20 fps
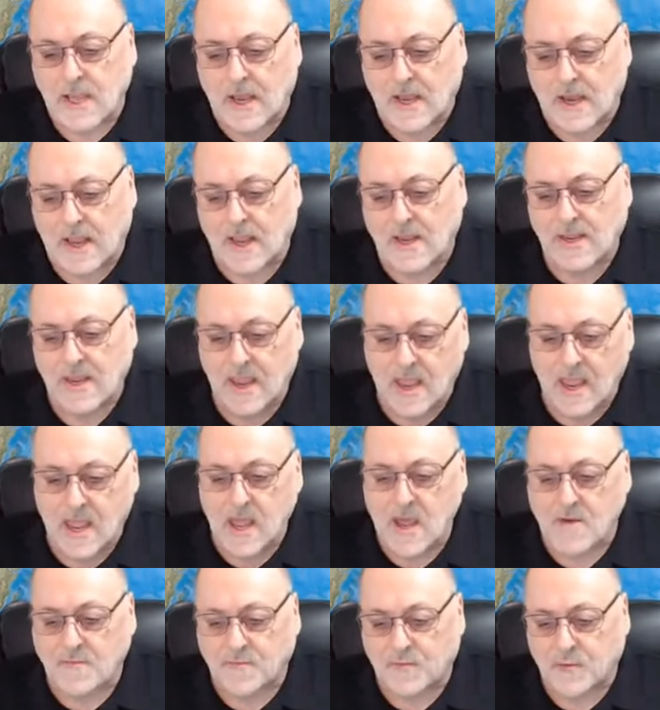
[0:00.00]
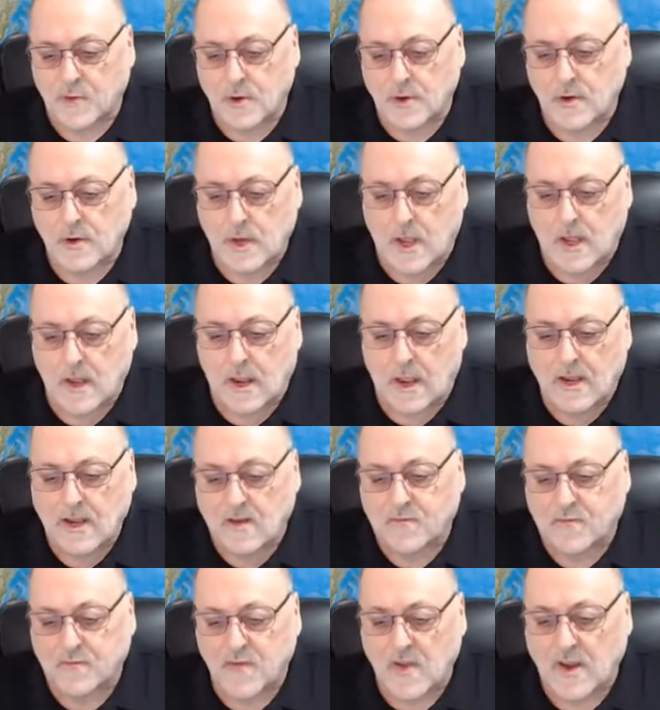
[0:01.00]
that an effort, uh, an
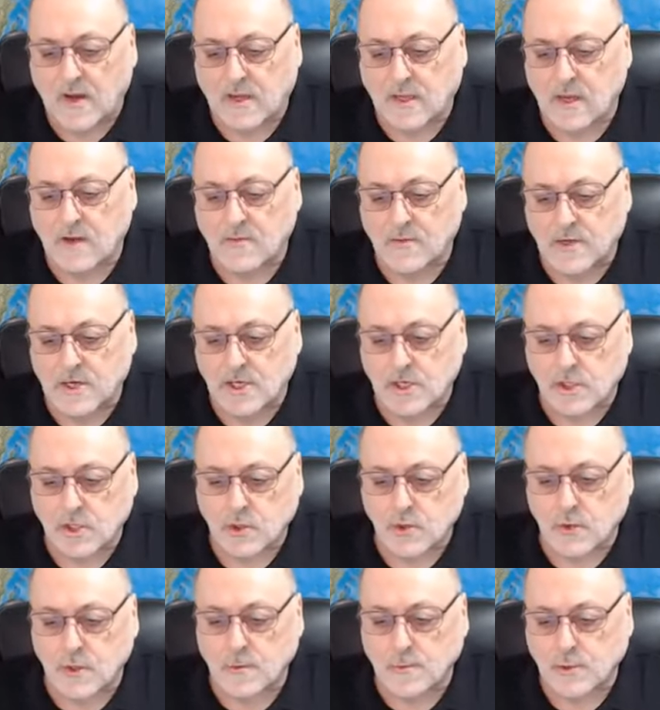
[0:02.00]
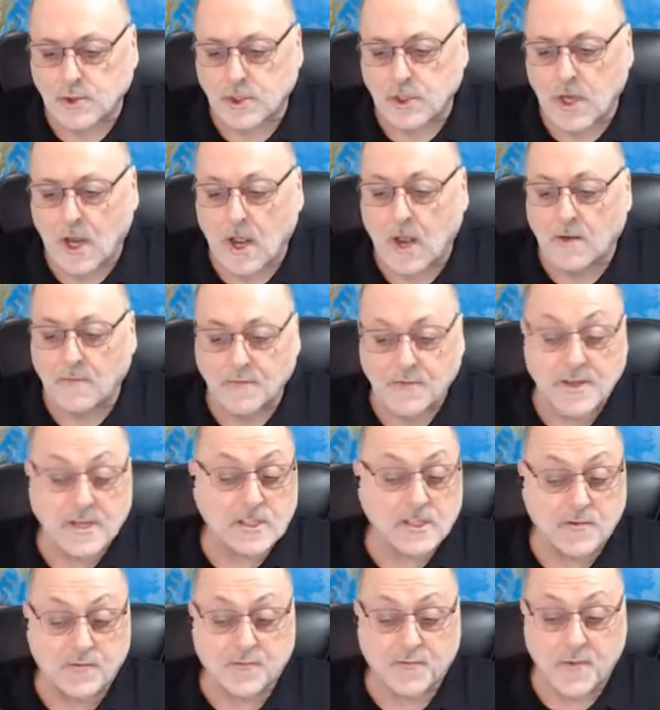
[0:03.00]
effective description of
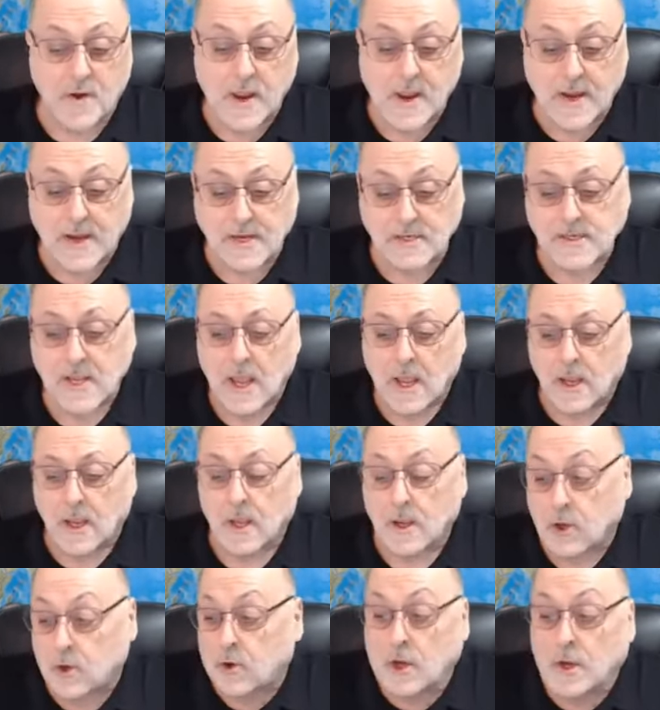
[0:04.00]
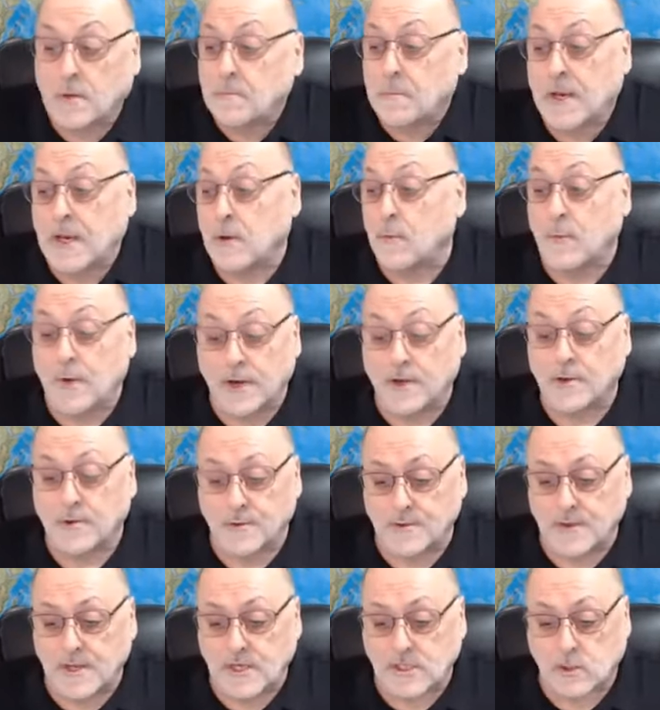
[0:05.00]
this phrase uh, could be
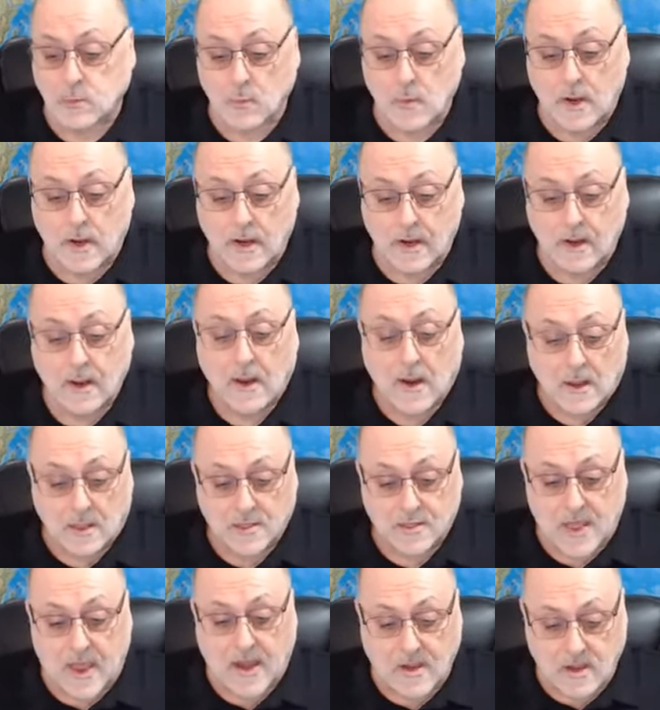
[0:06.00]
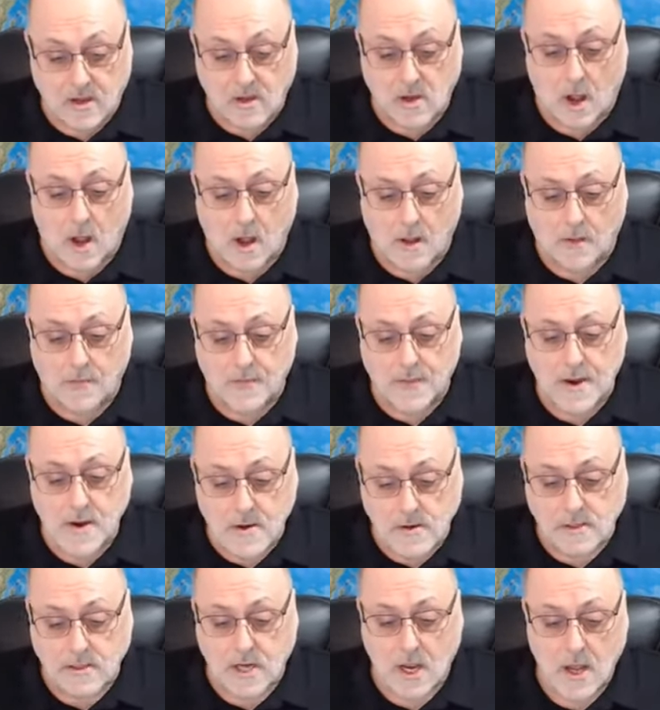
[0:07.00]
rendered this way they gnawed
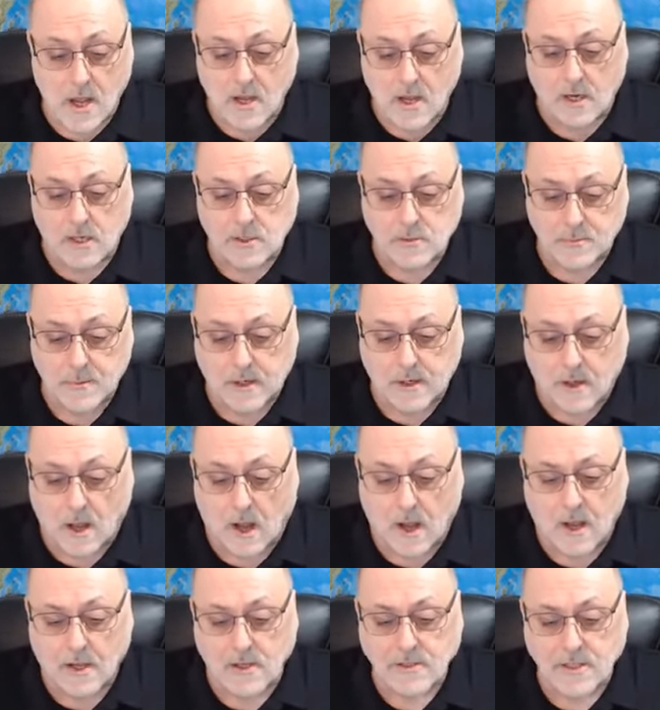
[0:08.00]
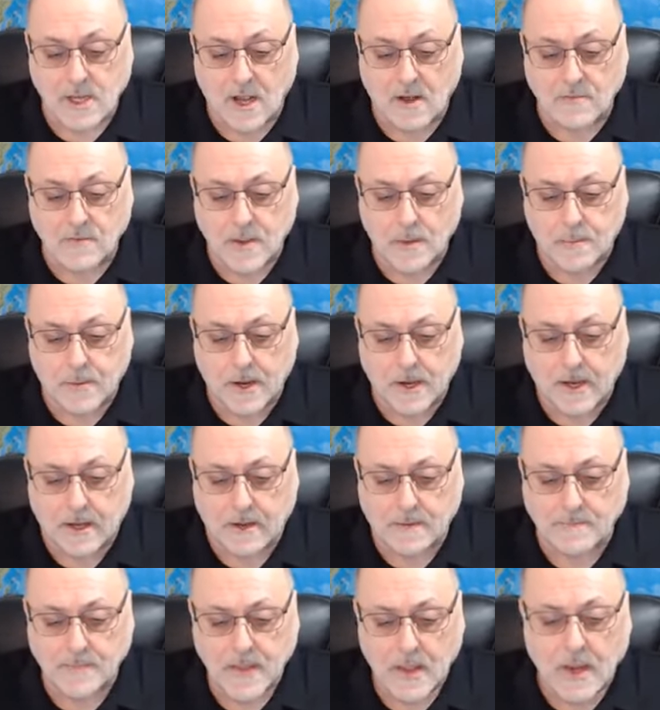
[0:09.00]
their tongues because of the pain